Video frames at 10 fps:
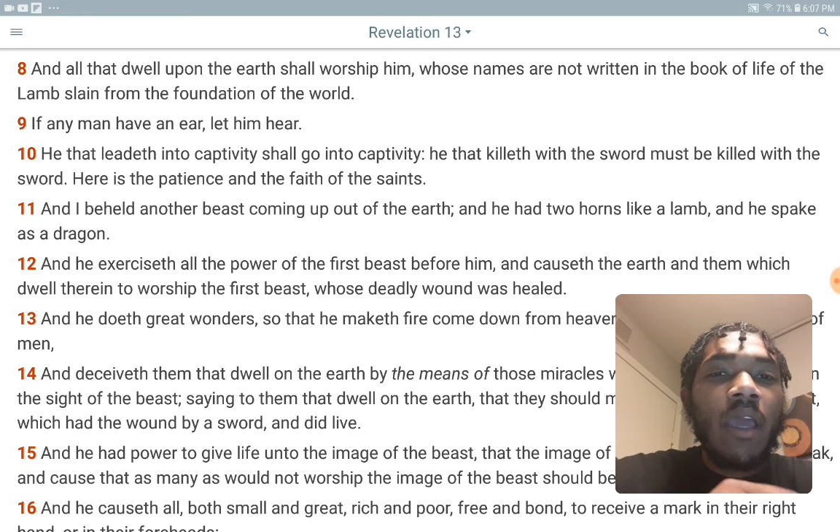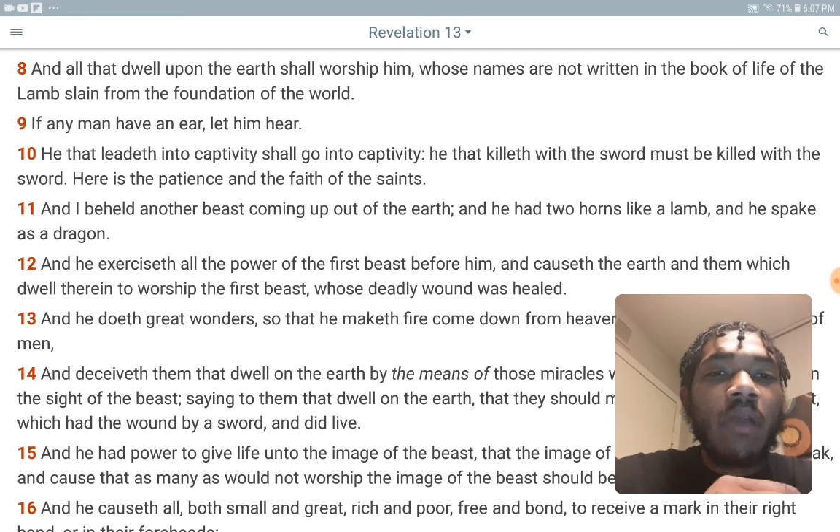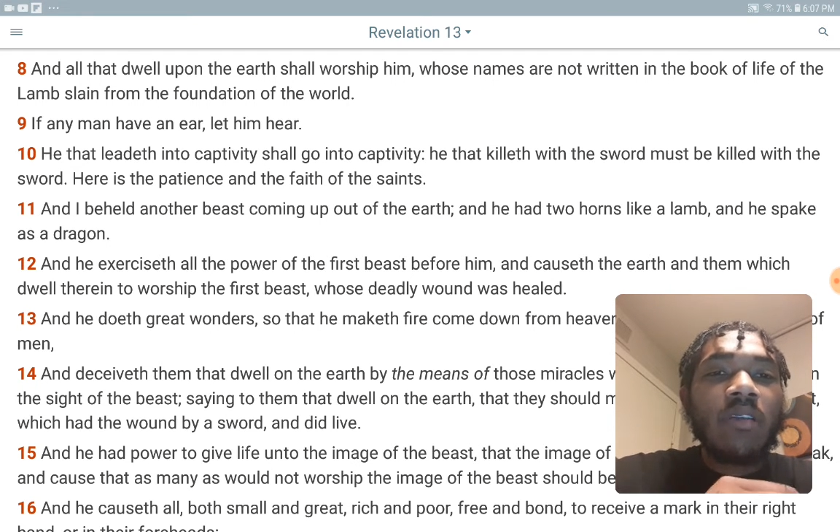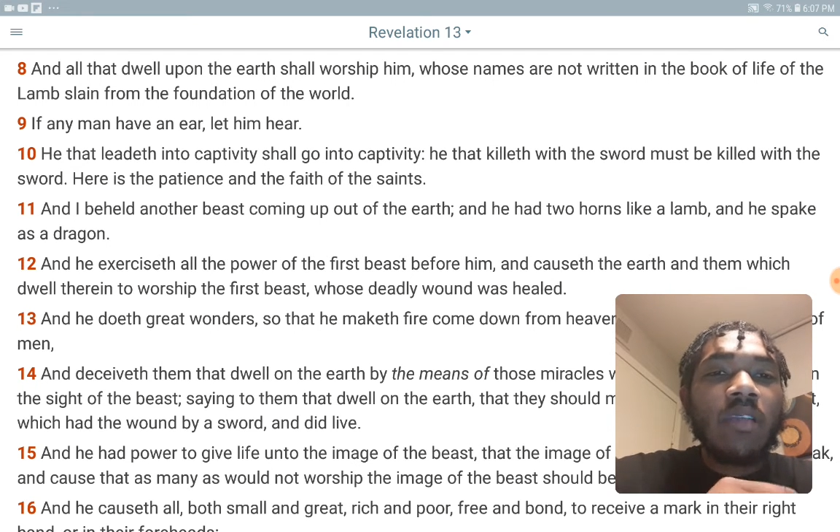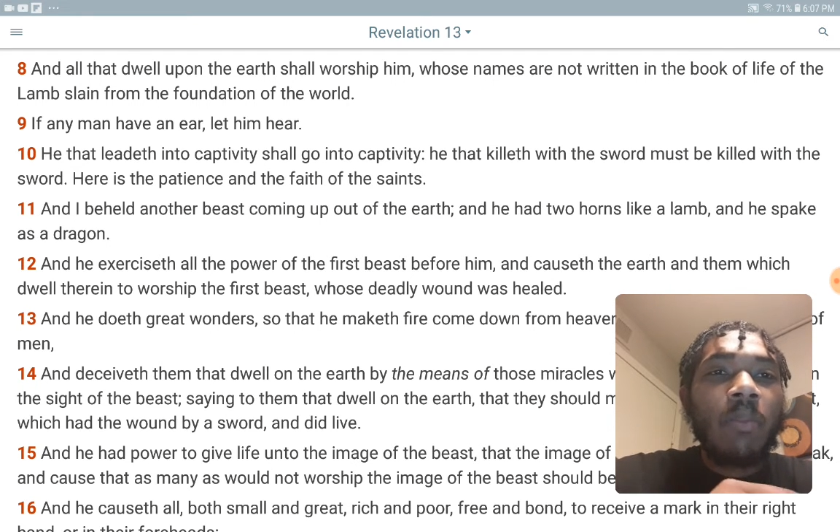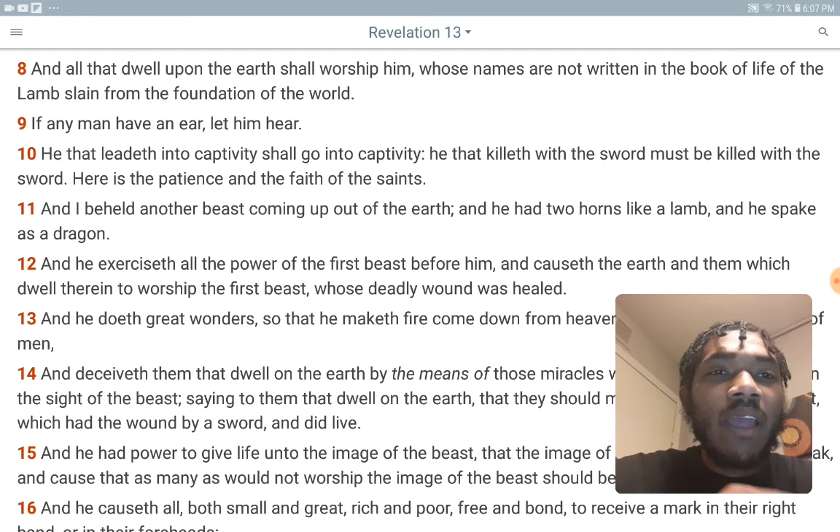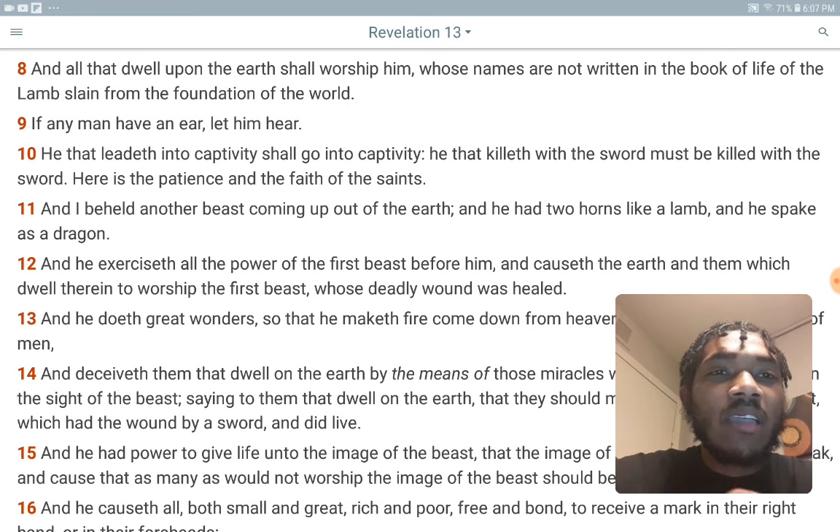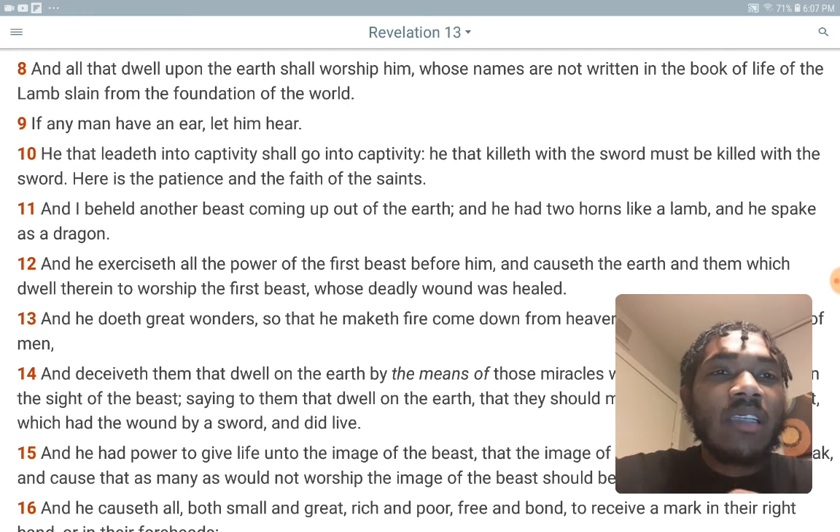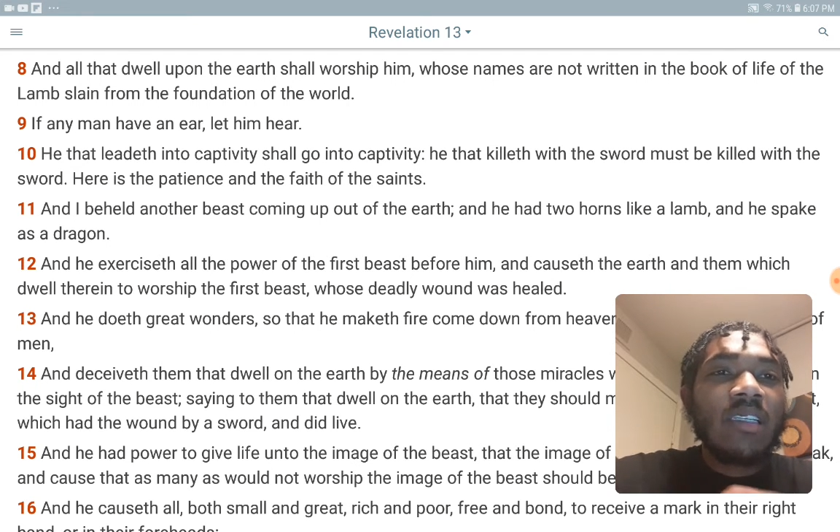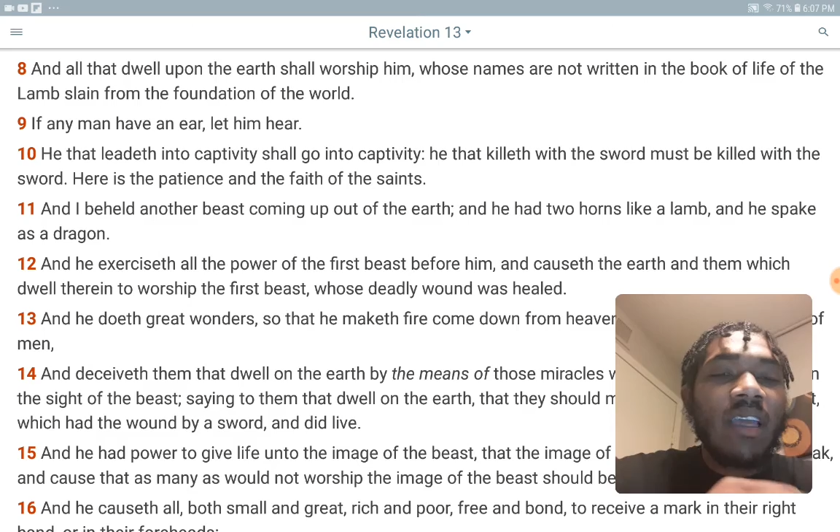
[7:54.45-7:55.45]
Here's the
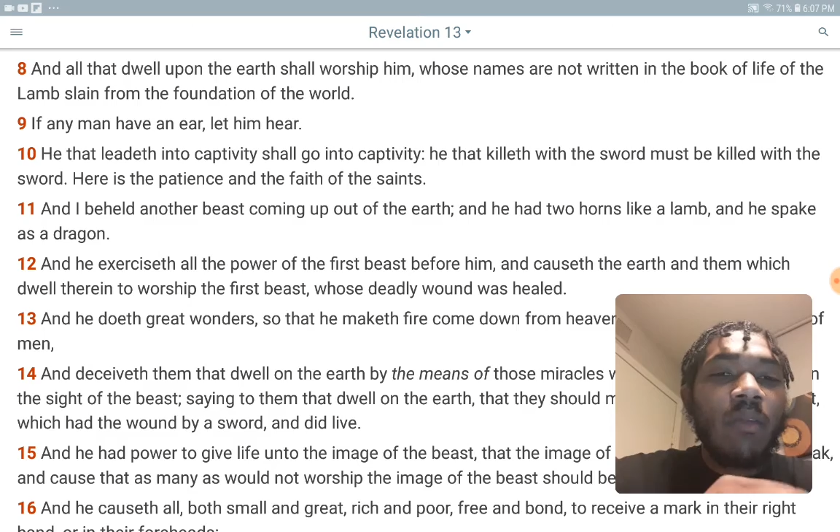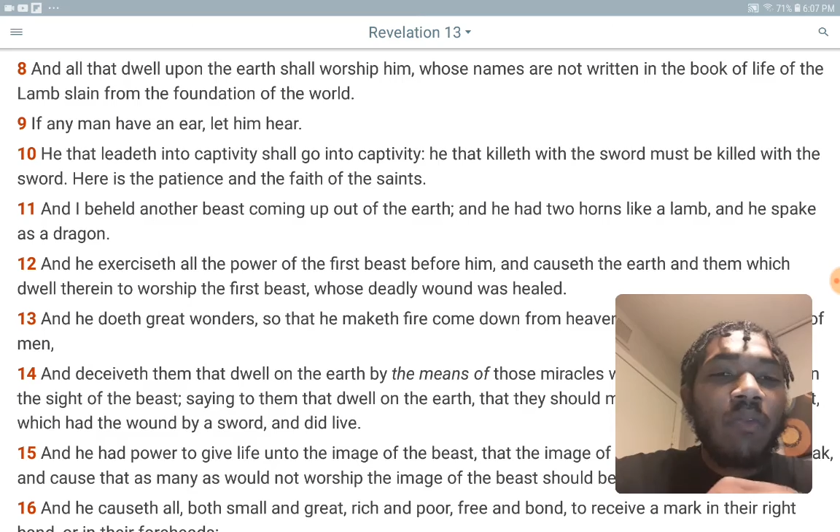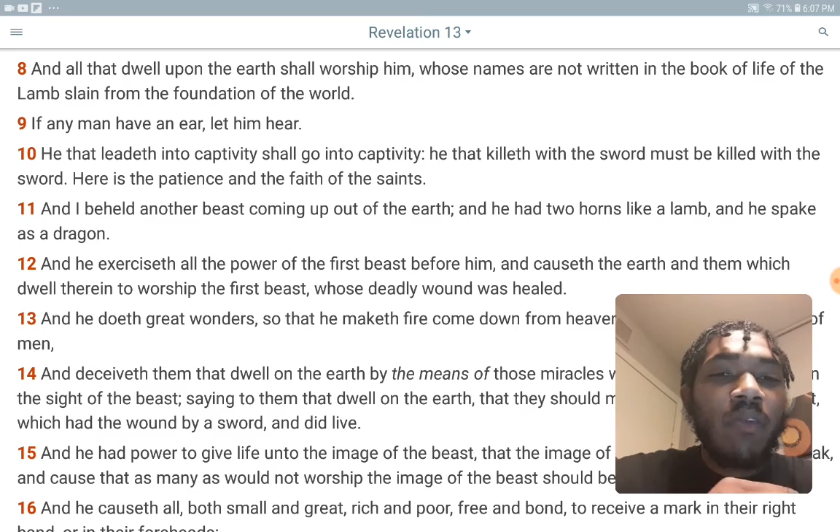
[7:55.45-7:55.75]
patience and the